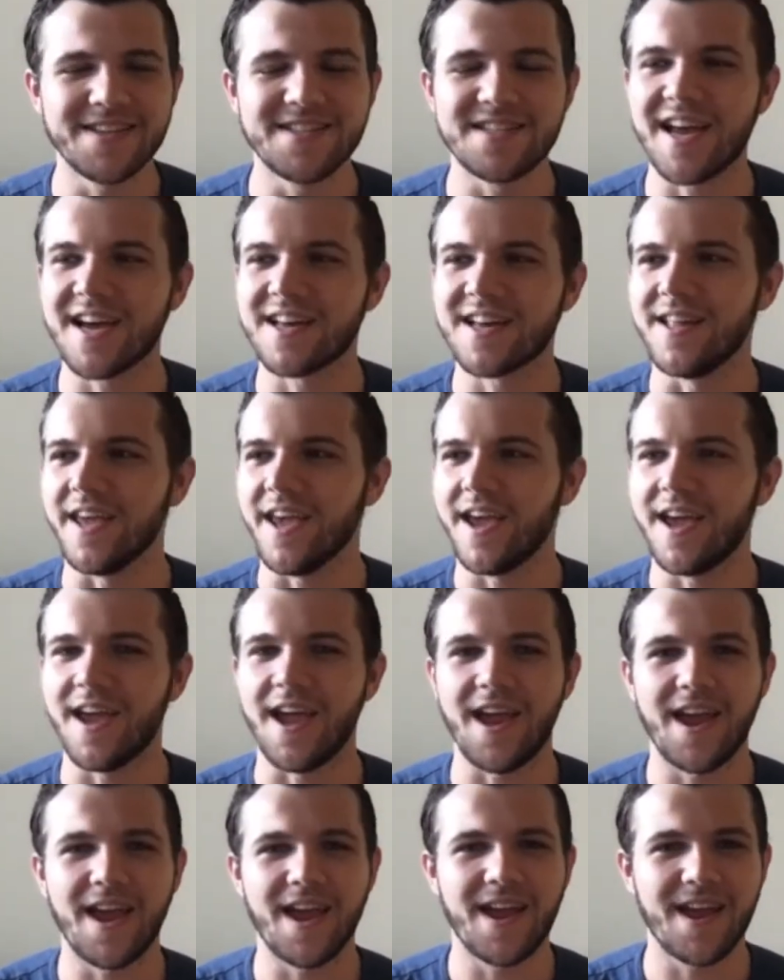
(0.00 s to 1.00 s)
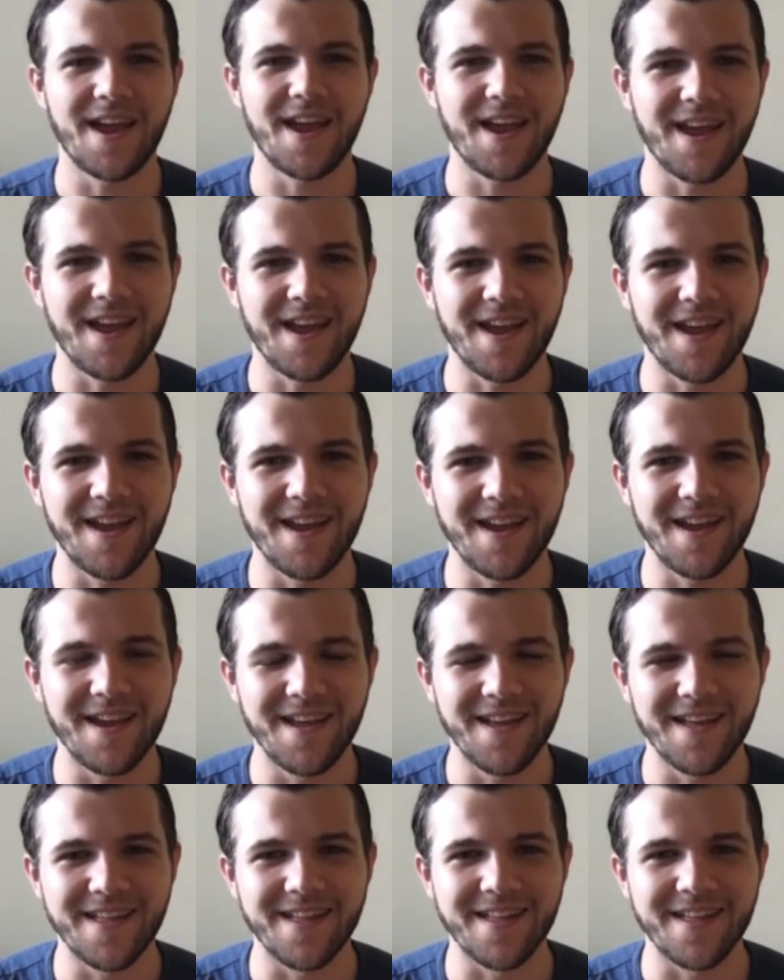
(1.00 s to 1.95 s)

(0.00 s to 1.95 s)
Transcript: Am I allowed to put a little, you